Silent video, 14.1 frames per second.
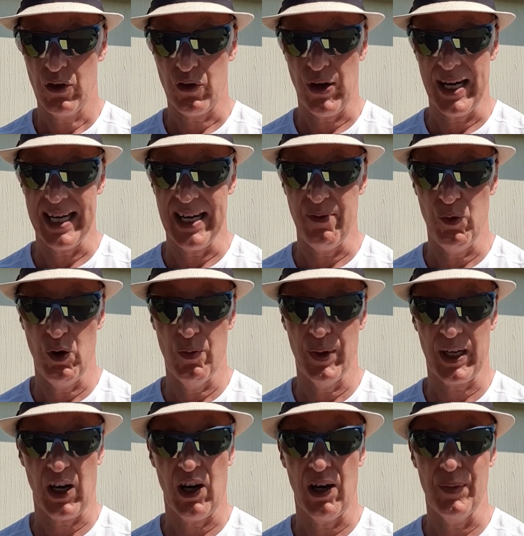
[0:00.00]
train in warmer
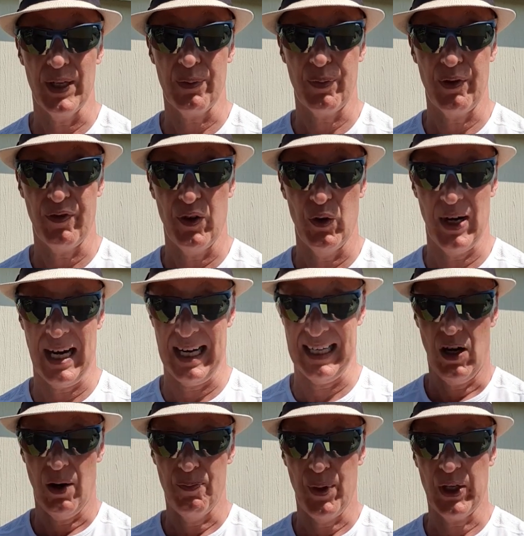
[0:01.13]
climates beforehand?
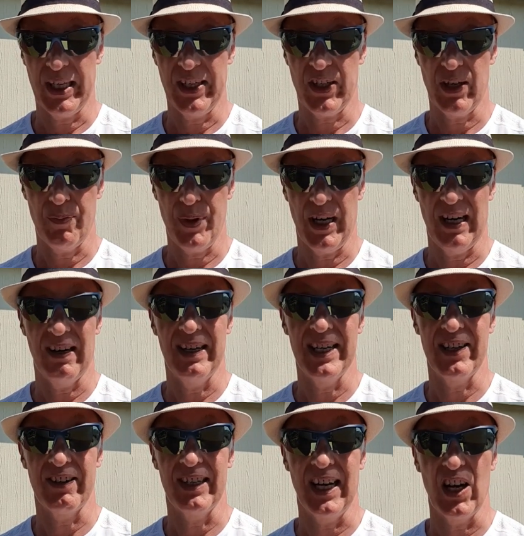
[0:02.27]
Our bodies are put
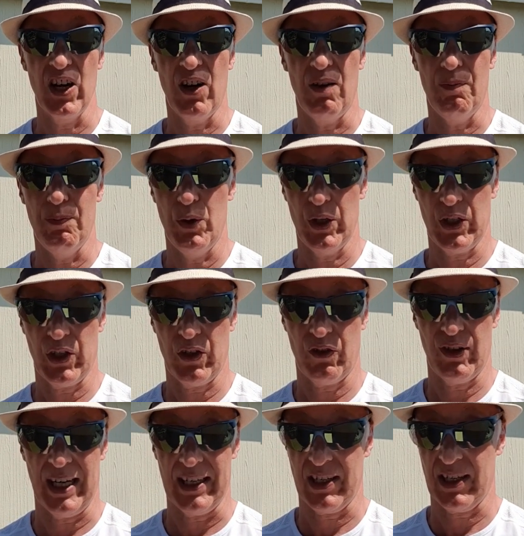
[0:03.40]
under a lot more
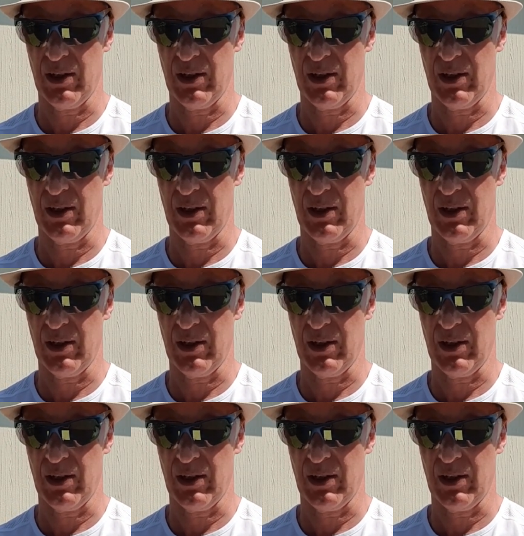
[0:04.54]
stress